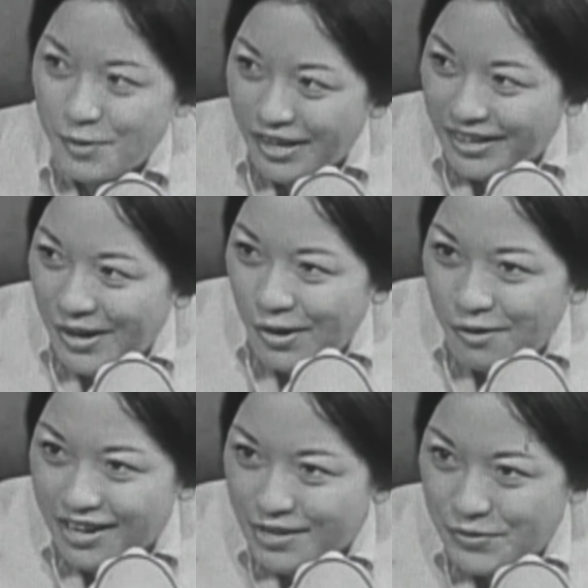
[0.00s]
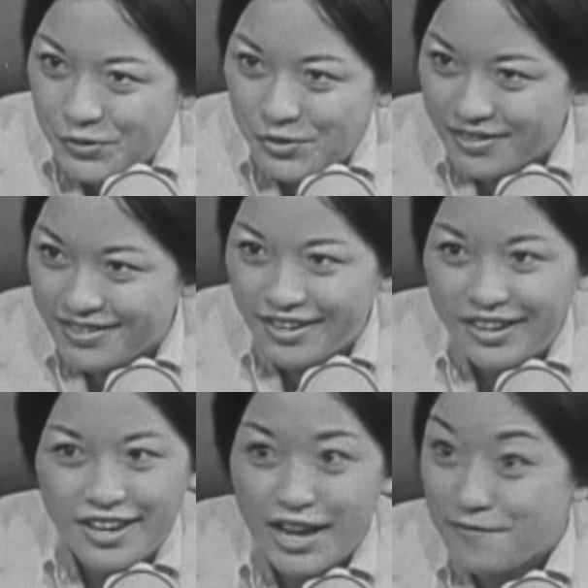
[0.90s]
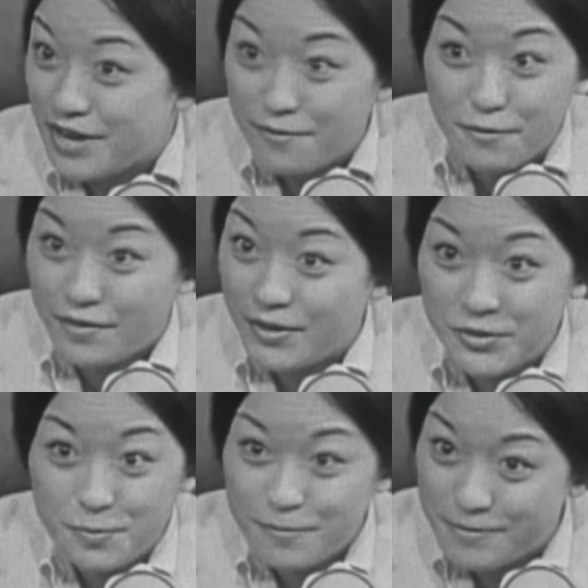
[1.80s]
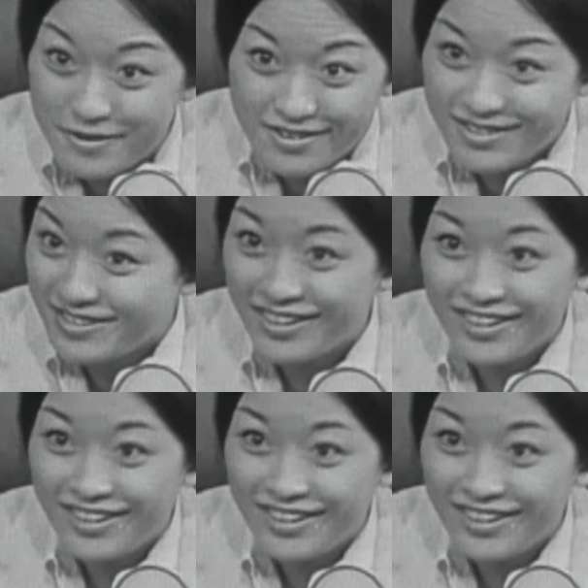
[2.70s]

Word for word: I'm Pauline Ho. I live in New York City, and I've never fenced before.